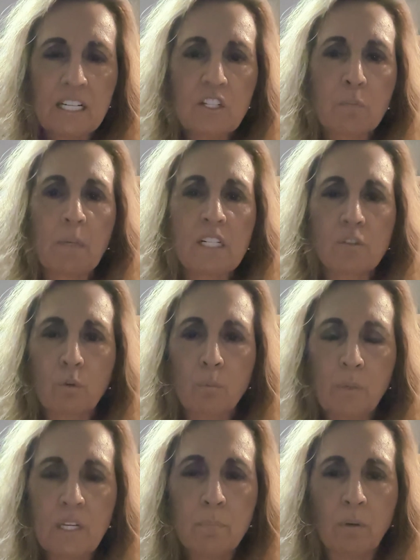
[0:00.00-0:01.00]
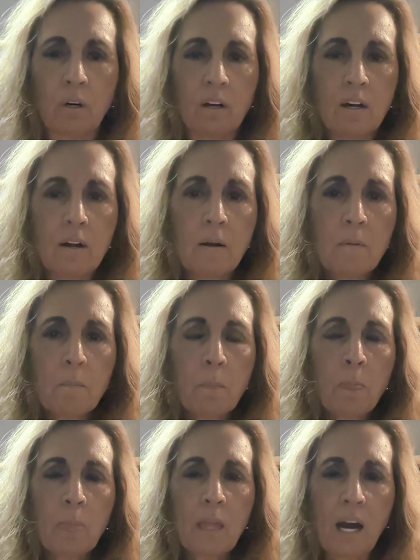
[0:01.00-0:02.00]
He speaks through people.
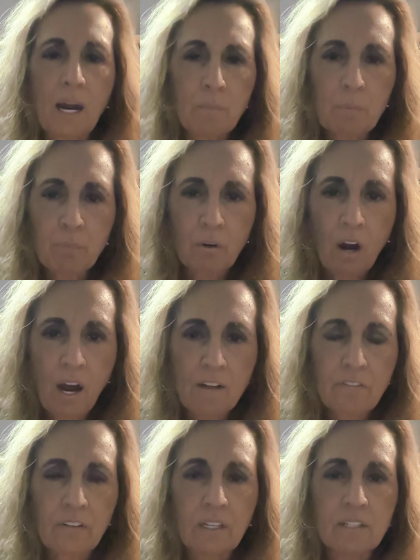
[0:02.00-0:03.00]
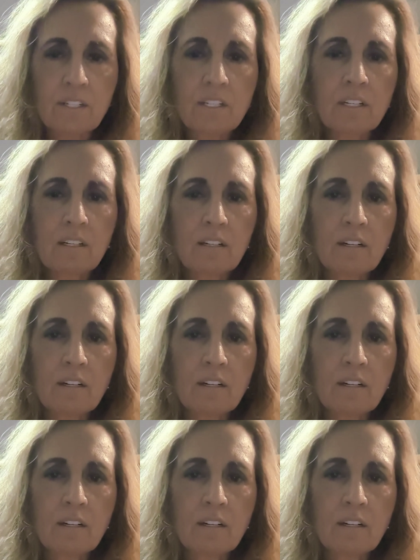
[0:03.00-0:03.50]
I'm a prophet.